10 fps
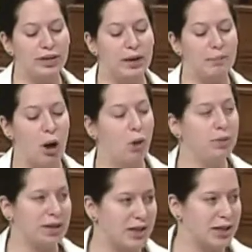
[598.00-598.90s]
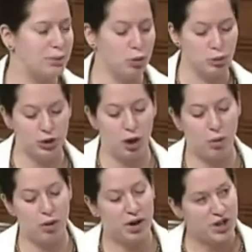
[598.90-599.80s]
it's
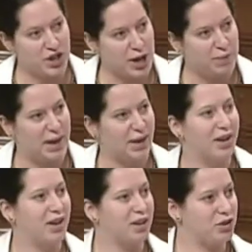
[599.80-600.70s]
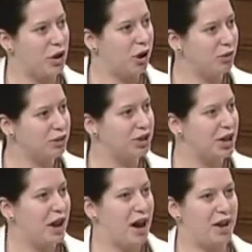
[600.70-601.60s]
worth repeating those words, bombs that will
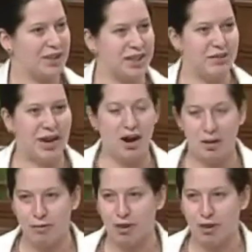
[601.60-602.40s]
never go off,